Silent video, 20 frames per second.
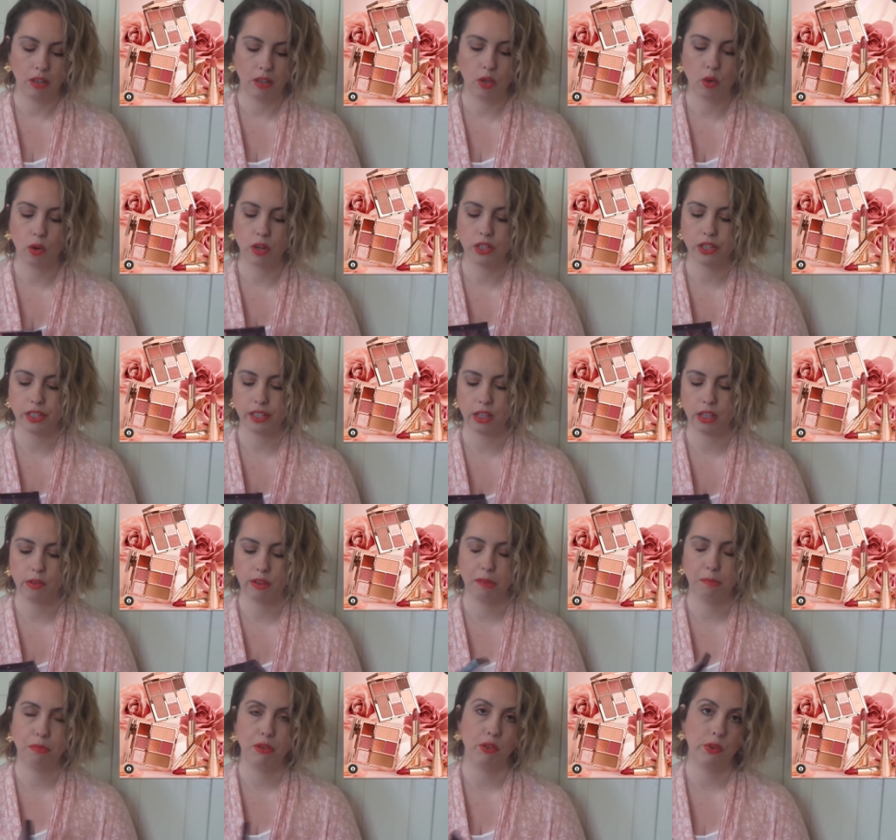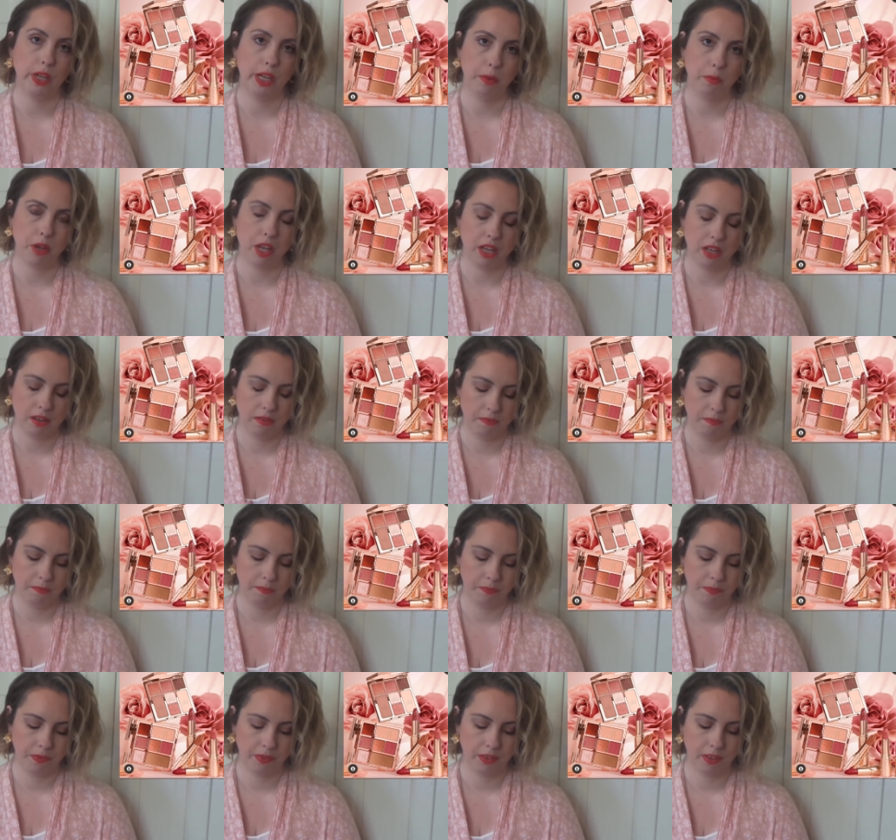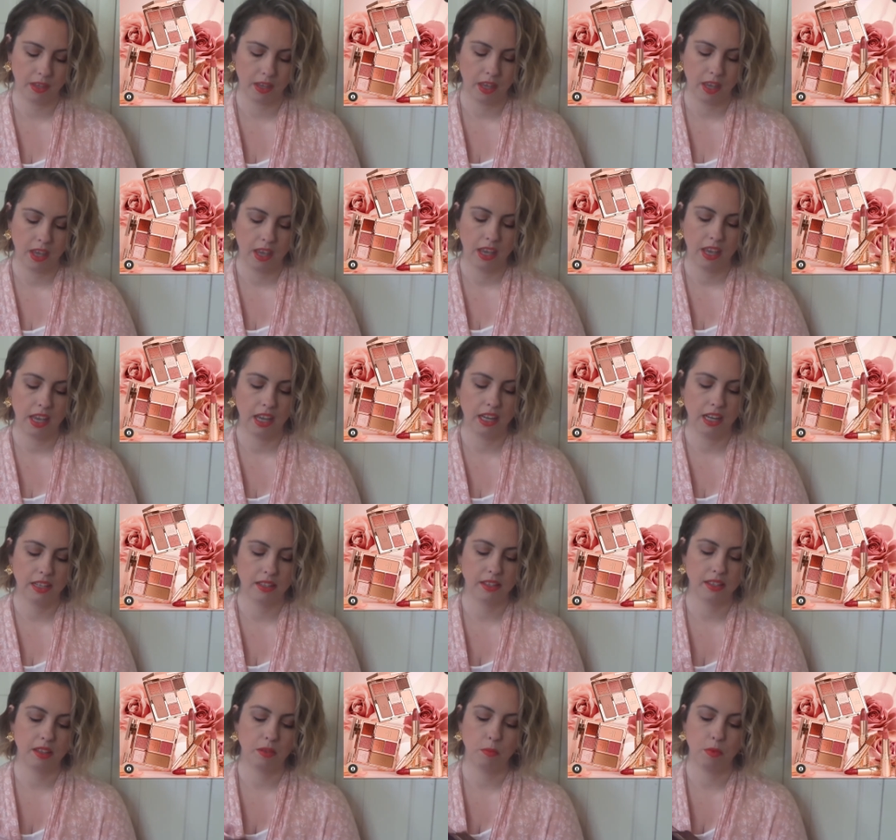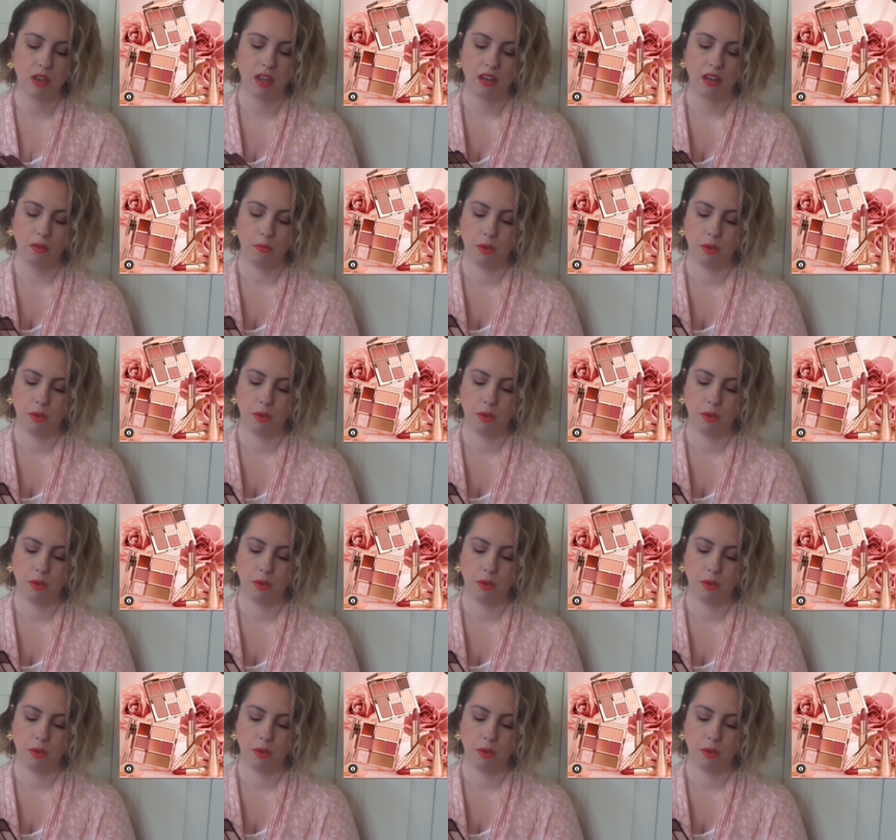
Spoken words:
Gorgeous Glowing Beauty one. And it's the one